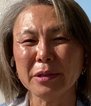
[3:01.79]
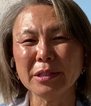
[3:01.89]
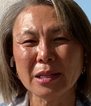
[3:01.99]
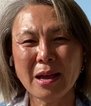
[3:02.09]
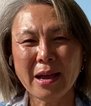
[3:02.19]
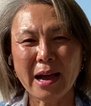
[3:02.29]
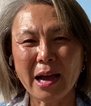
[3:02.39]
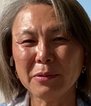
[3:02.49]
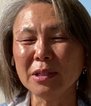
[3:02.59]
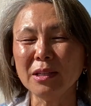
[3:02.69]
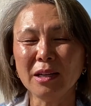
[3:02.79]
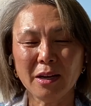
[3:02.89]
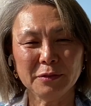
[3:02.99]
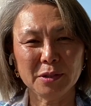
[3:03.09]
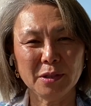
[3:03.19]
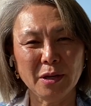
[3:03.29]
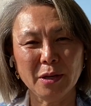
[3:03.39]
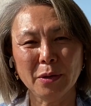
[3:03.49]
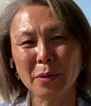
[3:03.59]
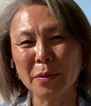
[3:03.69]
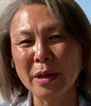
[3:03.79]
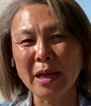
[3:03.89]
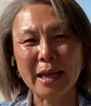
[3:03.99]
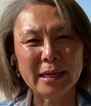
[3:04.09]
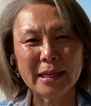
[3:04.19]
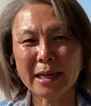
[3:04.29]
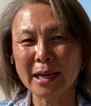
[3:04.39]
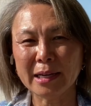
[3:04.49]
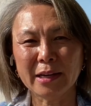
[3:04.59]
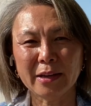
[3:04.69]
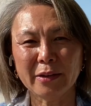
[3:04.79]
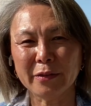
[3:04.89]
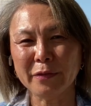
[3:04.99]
this, I would love to know any kind of